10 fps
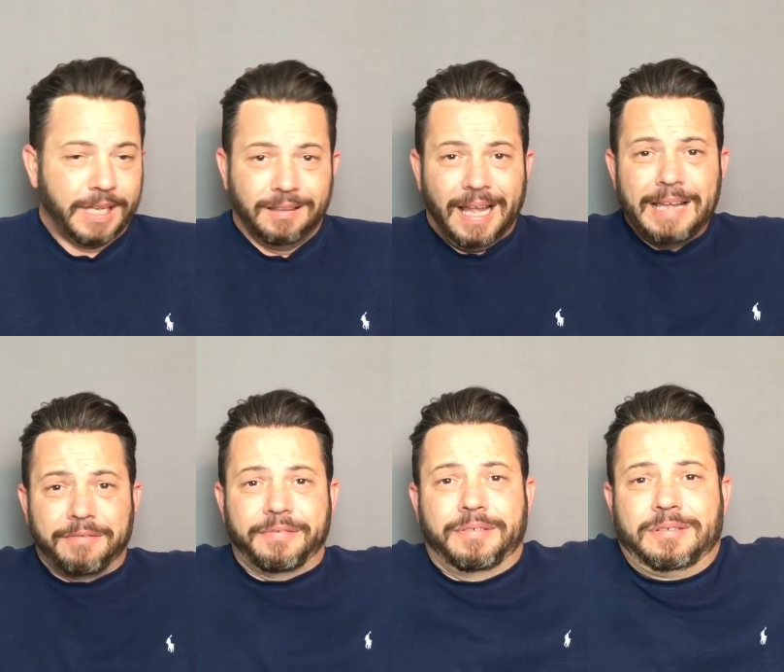
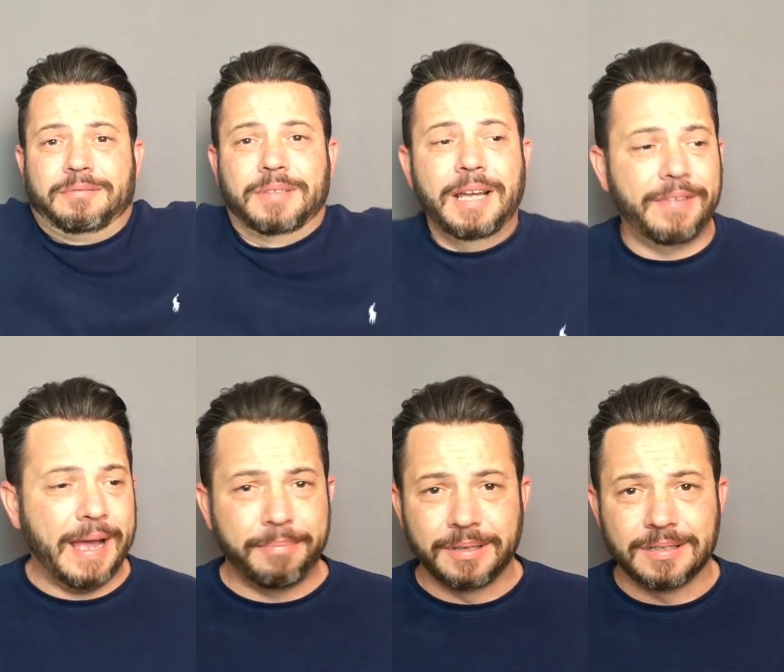Life, life
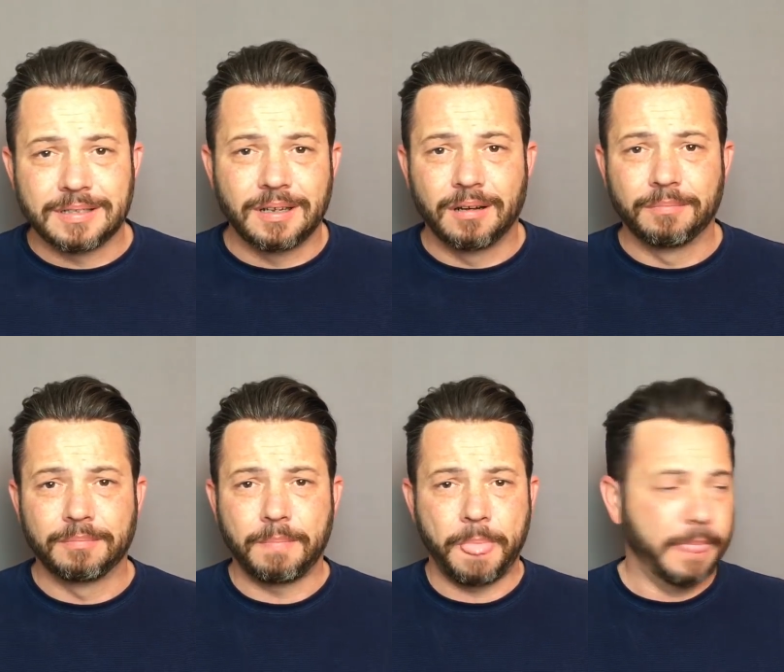happens.
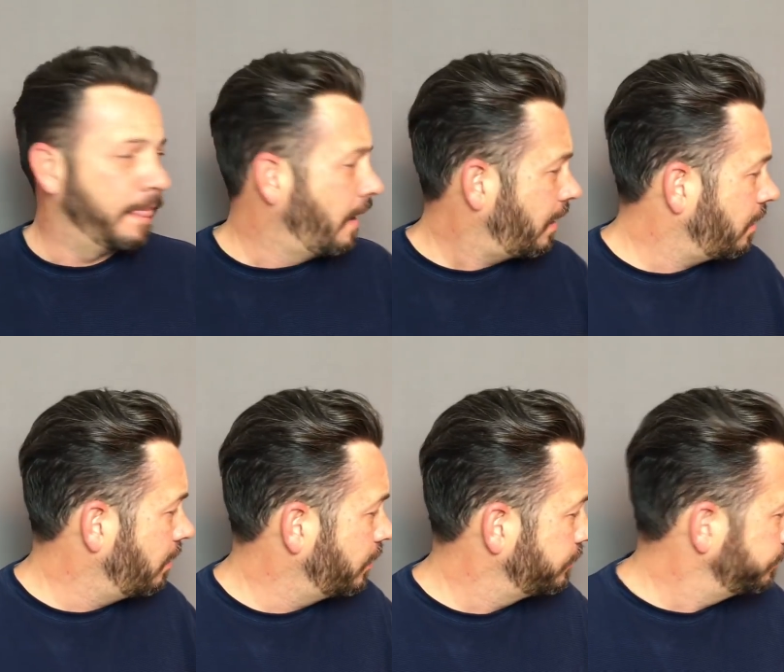Um, knock
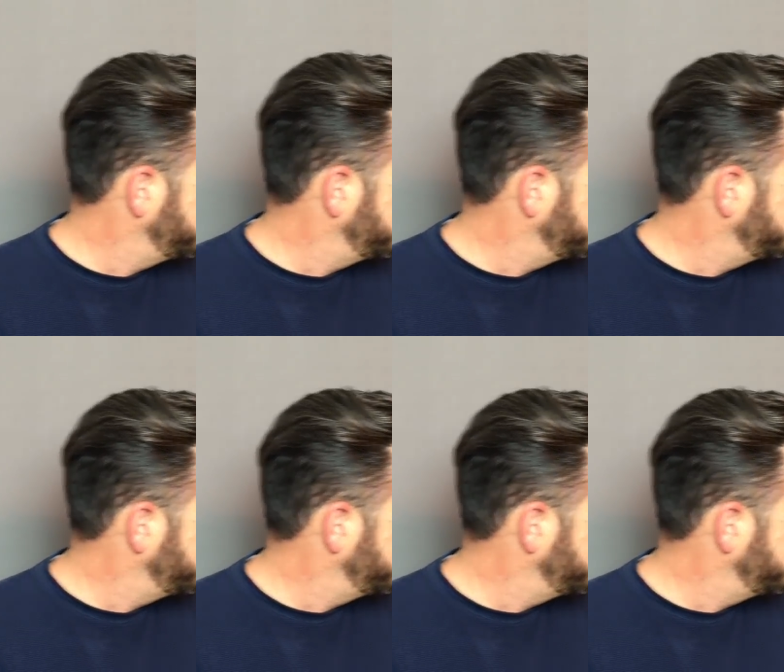on,